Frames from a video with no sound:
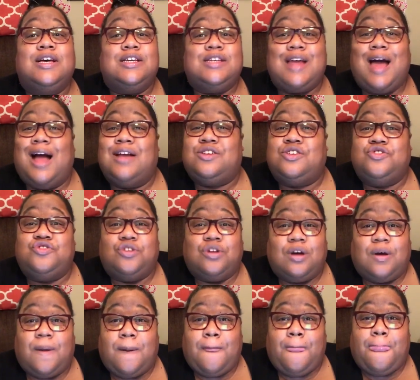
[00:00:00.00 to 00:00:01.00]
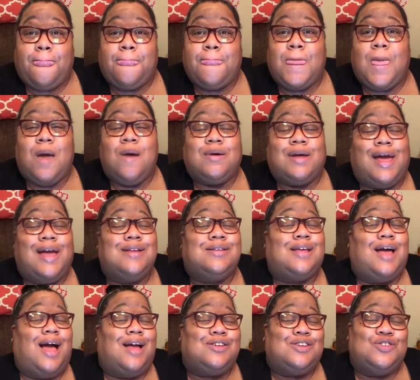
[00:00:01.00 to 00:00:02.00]
Tasha drunk. Okay,
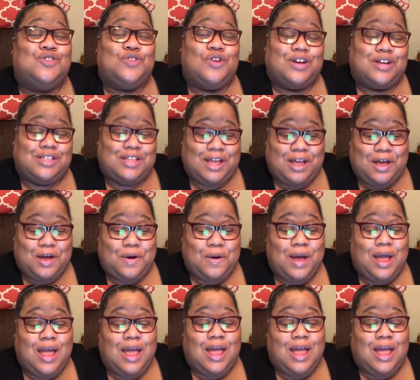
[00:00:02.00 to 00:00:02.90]
Tasha drunk as hell.